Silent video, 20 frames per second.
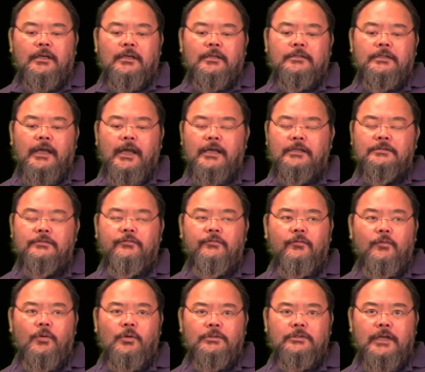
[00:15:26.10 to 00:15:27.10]
the
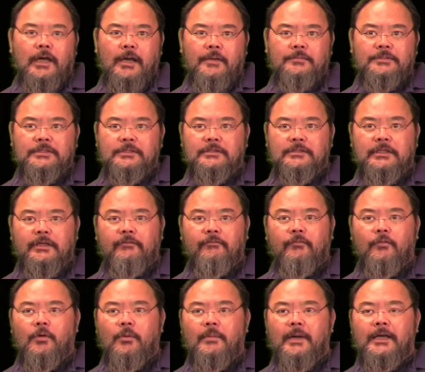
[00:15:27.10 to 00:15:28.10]
x4 times
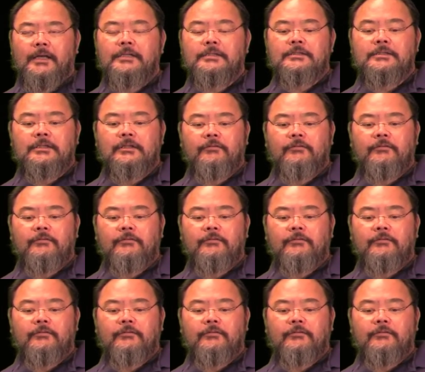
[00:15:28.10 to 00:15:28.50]
Z4 minus